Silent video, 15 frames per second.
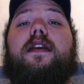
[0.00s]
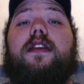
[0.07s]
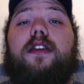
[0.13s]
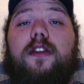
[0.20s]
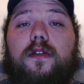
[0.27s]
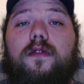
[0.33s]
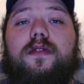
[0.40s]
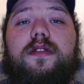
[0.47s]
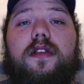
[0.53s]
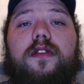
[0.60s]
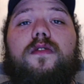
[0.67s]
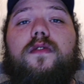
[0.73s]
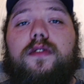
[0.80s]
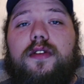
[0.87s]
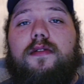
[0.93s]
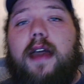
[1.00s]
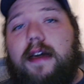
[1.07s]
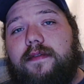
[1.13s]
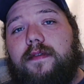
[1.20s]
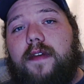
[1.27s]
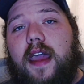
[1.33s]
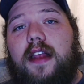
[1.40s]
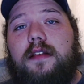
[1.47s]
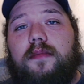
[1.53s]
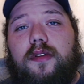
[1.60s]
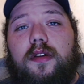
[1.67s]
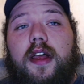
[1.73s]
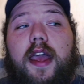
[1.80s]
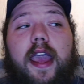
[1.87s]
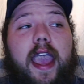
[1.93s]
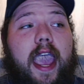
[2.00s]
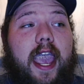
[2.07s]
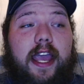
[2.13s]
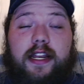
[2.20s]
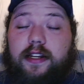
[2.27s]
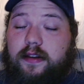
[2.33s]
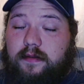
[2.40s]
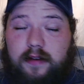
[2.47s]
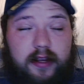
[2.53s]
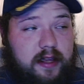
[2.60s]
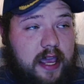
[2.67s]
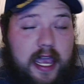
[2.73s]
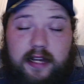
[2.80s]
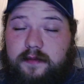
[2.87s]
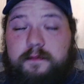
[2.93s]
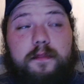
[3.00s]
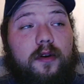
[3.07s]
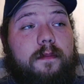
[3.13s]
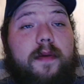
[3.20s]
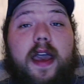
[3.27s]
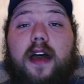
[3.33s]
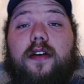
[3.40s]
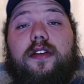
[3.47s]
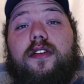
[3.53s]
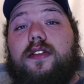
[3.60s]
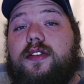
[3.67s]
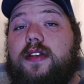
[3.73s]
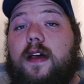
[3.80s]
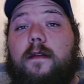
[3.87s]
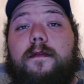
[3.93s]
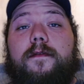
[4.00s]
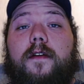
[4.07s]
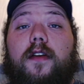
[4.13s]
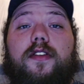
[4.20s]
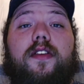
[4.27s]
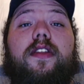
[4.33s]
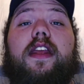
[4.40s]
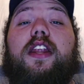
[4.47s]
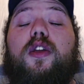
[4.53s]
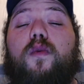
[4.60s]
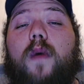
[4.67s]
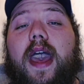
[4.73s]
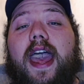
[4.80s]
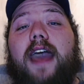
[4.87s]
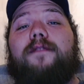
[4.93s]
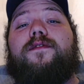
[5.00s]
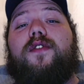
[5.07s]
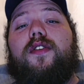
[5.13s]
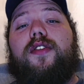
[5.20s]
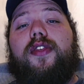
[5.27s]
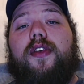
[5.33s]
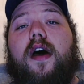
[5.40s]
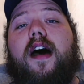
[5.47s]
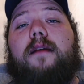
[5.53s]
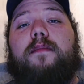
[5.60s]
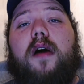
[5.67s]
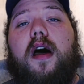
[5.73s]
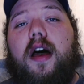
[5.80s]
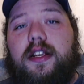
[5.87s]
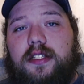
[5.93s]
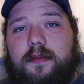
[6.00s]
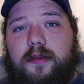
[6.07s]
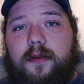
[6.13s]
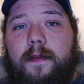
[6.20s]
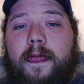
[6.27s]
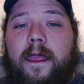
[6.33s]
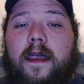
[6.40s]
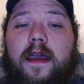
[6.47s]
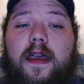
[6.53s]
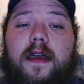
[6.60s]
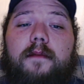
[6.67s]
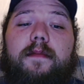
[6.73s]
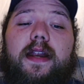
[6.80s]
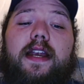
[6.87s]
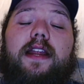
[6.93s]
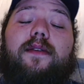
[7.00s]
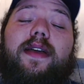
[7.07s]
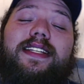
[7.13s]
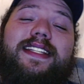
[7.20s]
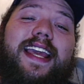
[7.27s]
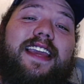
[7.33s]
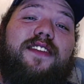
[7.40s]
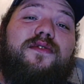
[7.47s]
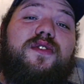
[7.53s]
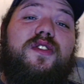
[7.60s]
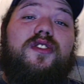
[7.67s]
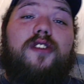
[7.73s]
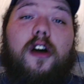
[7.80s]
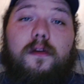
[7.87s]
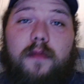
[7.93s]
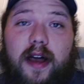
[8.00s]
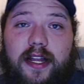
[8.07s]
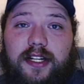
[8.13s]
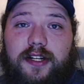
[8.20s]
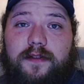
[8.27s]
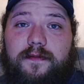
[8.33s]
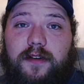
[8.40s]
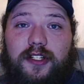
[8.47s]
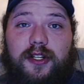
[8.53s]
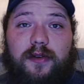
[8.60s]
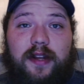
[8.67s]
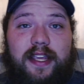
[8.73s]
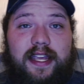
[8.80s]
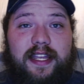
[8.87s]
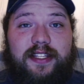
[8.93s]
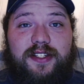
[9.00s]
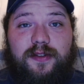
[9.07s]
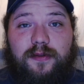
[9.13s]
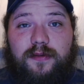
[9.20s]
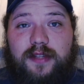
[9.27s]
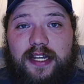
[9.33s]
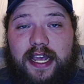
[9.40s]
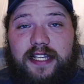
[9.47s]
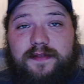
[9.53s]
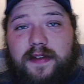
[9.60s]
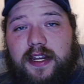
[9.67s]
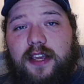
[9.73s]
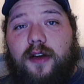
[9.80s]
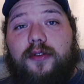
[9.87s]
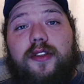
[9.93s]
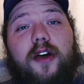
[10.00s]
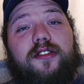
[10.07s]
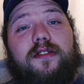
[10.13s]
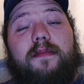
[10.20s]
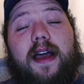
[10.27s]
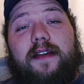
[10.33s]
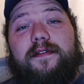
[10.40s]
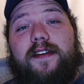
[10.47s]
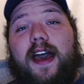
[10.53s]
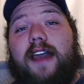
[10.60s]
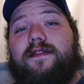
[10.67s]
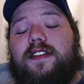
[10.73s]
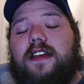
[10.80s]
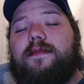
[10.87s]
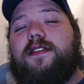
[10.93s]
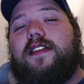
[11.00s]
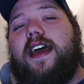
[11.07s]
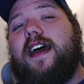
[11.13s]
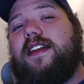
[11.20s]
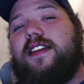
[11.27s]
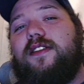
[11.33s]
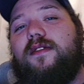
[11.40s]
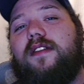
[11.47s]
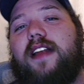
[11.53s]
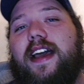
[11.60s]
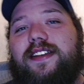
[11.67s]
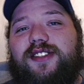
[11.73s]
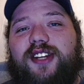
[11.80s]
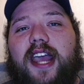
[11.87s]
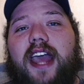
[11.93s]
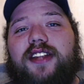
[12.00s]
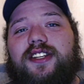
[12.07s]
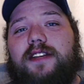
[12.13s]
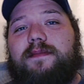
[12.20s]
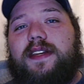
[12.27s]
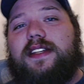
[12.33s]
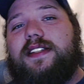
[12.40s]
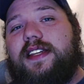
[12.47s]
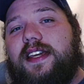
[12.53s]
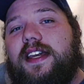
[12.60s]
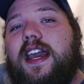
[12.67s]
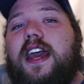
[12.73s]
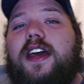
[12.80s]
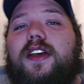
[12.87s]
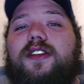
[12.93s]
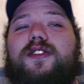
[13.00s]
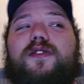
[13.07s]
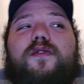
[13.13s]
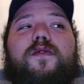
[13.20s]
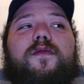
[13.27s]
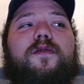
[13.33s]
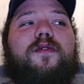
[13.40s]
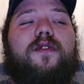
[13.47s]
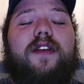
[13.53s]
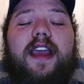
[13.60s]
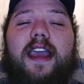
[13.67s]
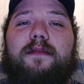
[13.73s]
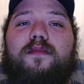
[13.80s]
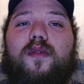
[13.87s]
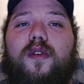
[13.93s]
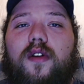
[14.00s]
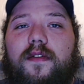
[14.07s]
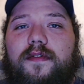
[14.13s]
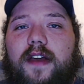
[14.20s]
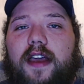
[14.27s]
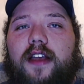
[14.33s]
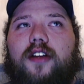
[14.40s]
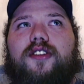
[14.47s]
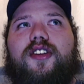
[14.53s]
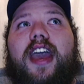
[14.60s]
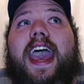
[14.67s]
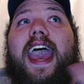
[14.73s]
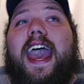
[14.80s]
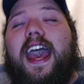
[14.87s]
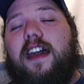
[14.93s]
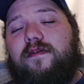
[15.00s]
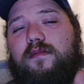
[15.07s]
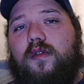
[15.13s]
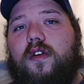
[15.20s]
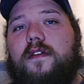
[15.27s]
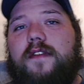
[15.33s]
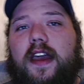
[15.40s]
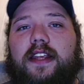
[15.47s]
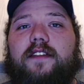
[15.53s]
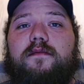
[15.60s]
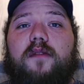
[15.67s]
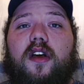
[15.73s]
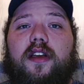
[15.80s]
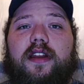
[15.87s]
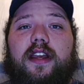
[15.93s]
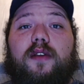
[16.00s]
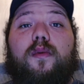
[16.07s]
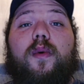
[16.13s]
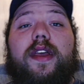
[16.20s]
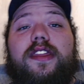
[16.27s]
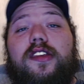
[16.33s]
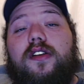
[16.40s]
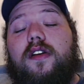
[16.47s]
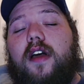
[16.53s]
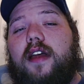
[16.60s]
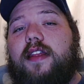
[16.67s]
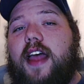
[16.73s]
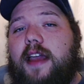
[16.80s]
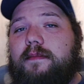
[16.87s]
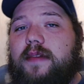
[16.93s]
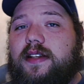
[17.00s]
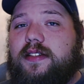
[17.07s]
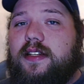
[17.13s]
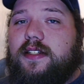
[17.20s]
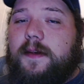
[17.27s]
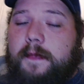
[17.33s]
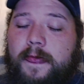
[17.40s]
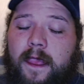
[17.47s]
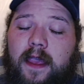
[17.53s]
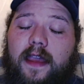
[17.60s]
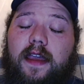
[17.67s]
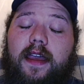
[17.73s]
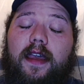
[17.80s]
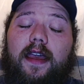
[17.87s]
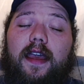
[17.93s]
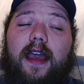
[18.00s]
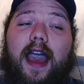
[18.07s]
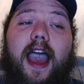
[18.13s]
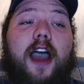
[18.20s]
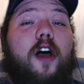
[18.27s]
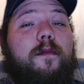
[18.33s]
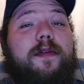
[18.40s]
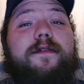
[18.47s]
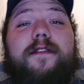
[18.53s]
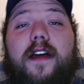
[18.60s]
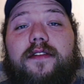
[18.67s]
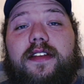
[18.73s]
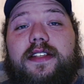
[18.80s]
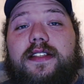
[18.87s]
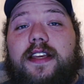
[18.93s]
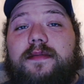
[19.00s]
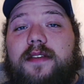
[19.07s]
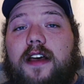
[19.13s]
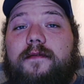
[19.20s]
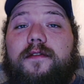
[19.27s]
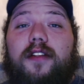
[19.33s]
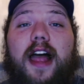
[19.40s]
Use the tools you have available and propel yourself further than you ever thought possible. But anyways, thank you so much for tuning in to today's video. Those are my 5 tips on how to utilize ChatGPT to create more effective, or to have more effective marketing with your online business. I hope you found these tips helpful.